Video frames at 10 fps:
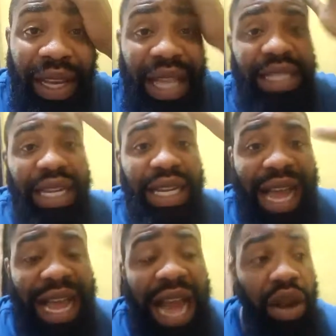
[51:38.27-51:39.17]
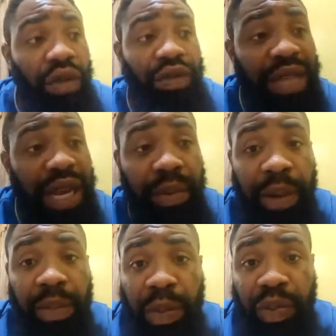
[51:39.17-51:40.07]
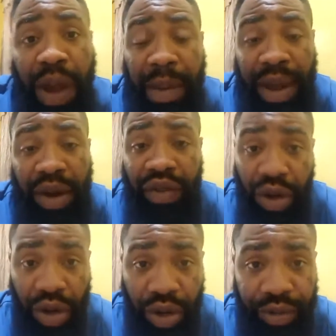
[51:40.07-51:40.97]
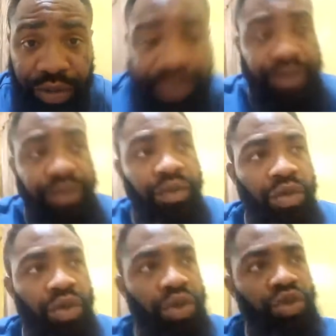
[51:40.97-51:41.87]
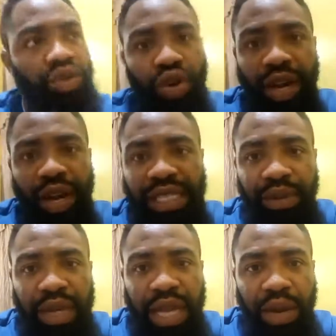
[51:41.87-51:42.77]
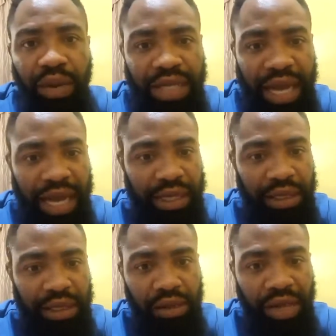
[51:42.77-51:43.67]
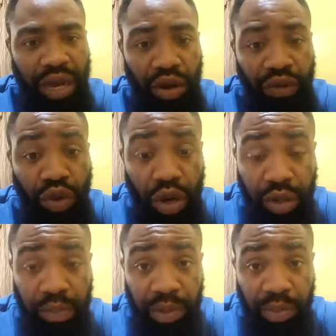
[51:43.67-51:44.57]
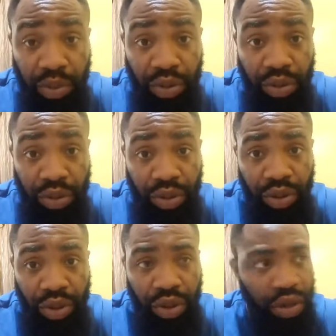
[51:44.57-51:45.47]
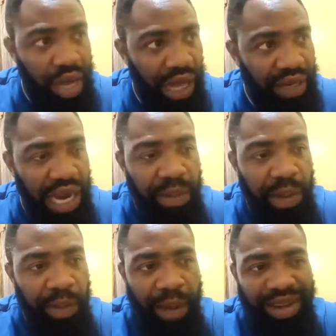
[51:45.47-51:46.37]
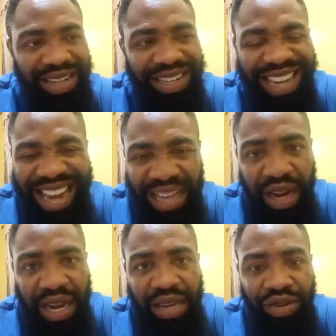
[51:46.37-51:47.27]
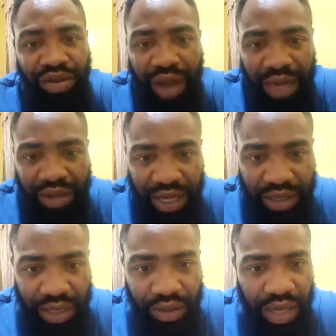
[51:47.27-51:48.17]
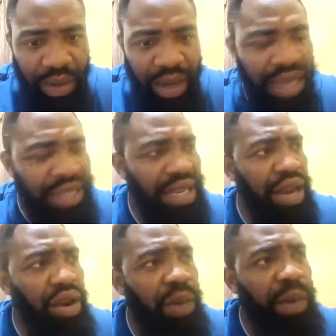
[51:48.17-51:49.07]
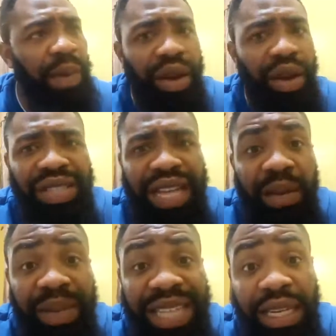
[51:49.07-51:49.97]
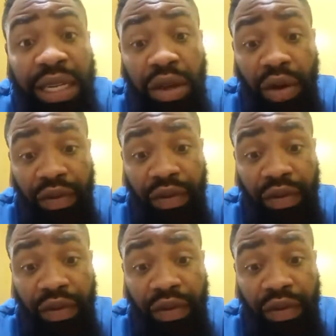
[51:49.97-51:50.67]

legend, I love to celebrate people. I'm a man of honor. So connecting with them wasn't hard. I love to honor people. Elderly people, I'm naturally attracted to them. And I see that a lot of people are not celebrated enough.